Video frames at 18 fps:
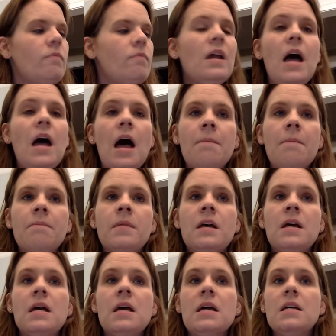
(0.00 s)
Um,
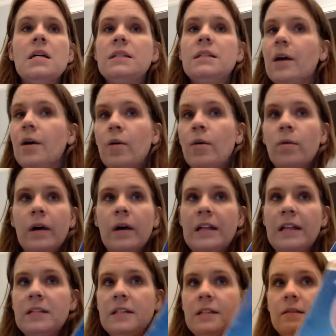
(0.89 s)
so
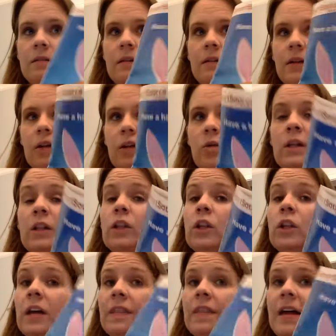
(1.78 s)
it's you can
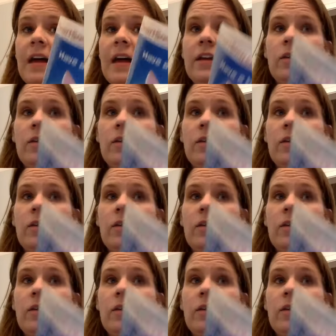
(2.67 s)
look at that. You can